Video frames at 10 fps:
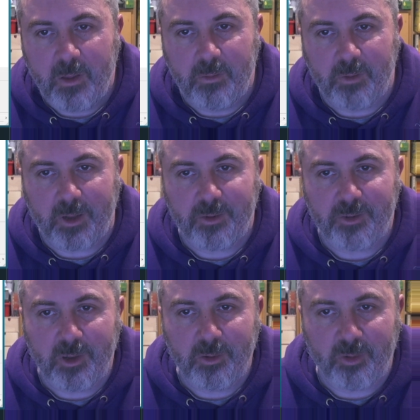So let's
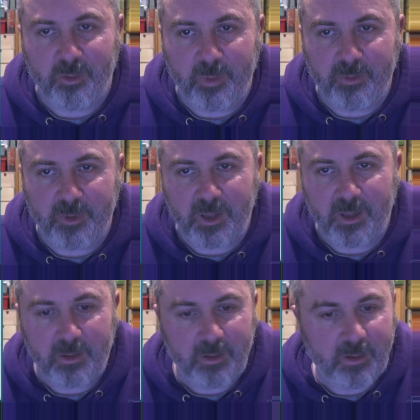start off with the
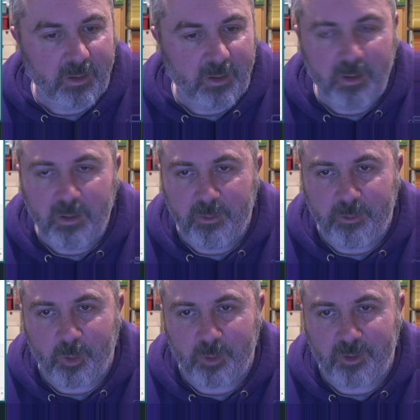
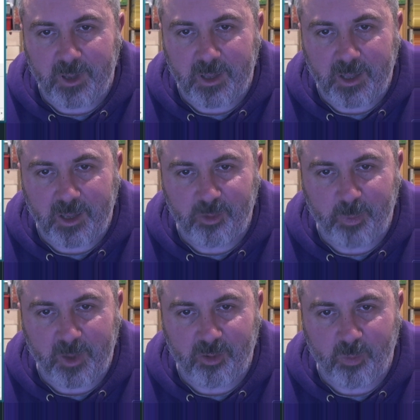48k
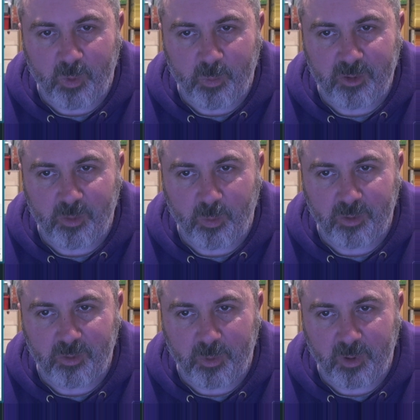spectrum one which we
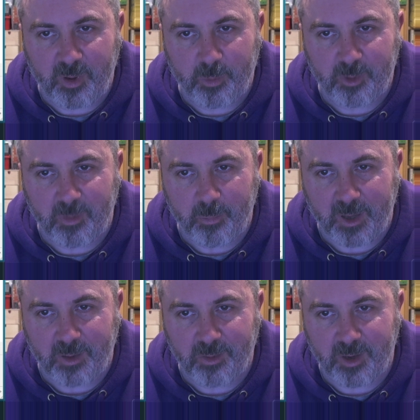want to put in
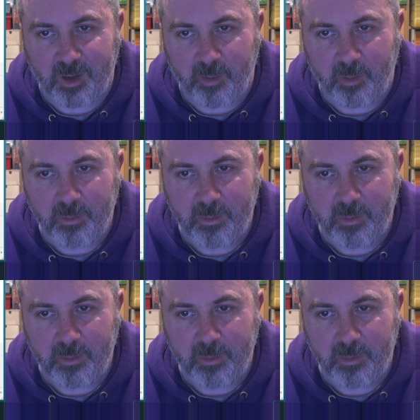bank zero.